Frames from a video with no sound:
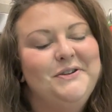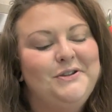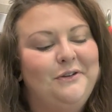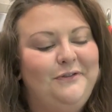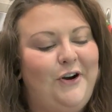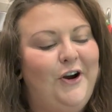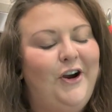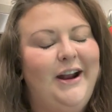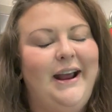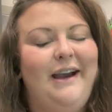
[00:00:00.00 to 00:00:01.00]
so
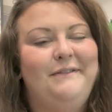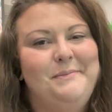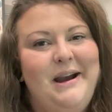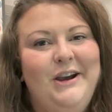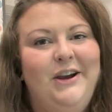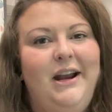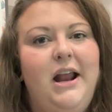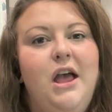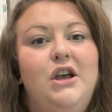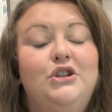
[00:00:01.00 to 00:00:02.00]
far and I have a
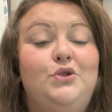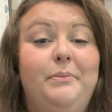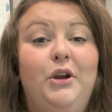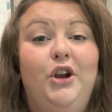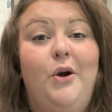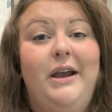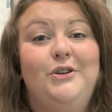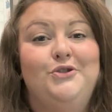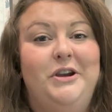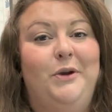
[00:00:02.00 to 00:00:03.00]
migraine, so I'm going to go ahead
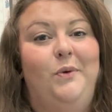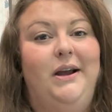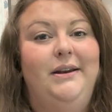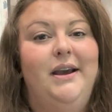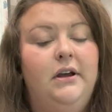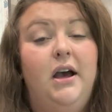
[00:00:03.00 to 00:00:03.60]
and drink one.